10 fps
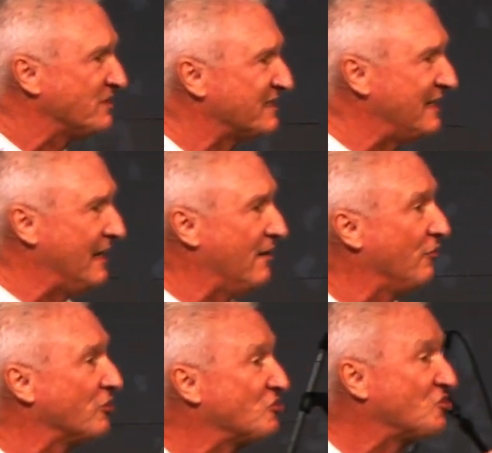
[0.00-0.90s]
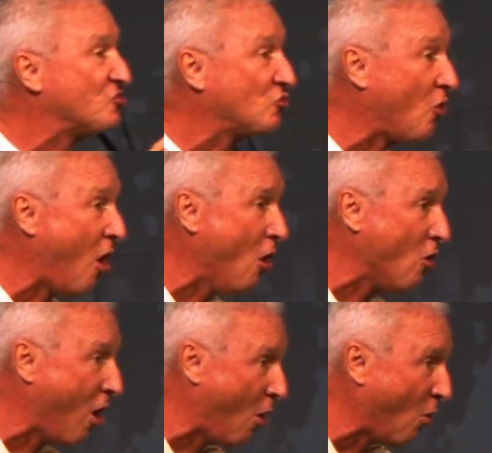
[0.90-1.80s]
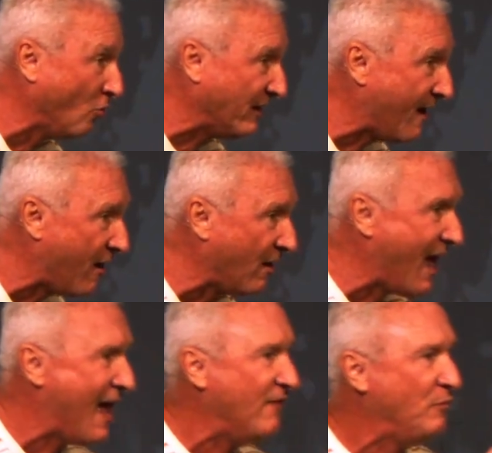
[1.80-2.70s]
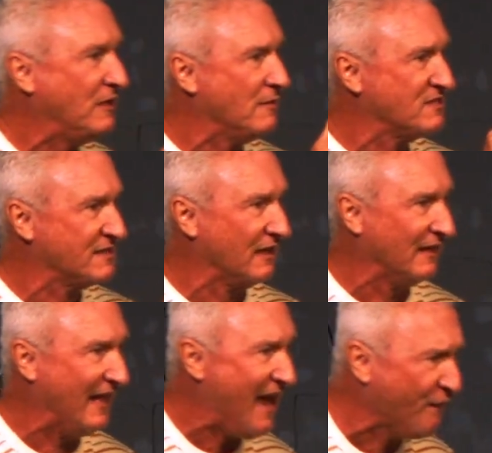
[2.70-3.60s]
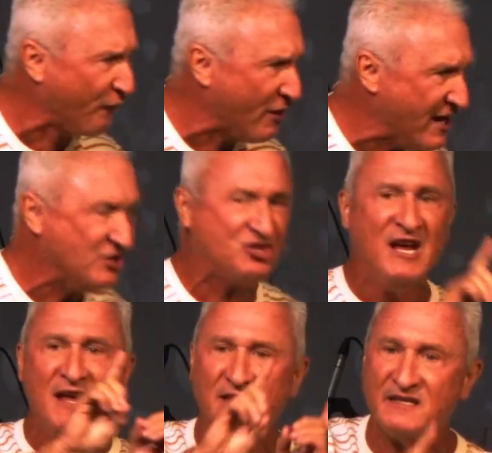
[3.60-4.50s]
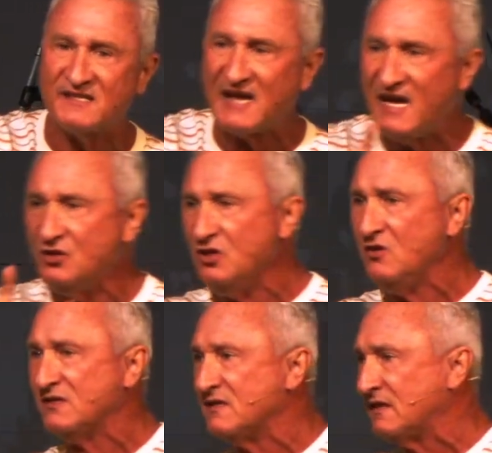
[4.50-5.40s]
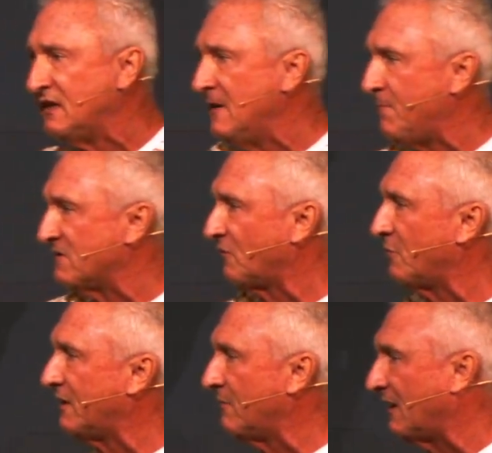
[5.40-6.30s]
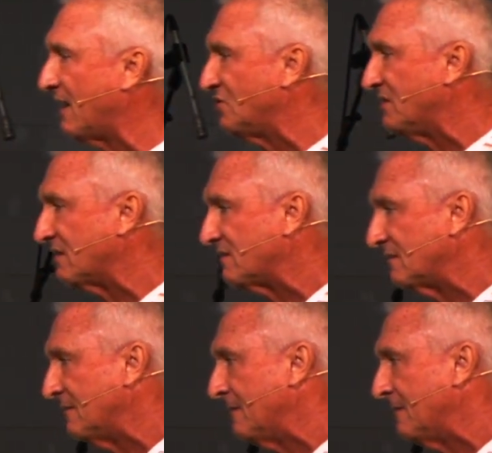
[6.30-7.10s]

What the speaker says: sin, the stronghold in our life, becomes the leverage that Satan uses to keep us from becoming like Jesus.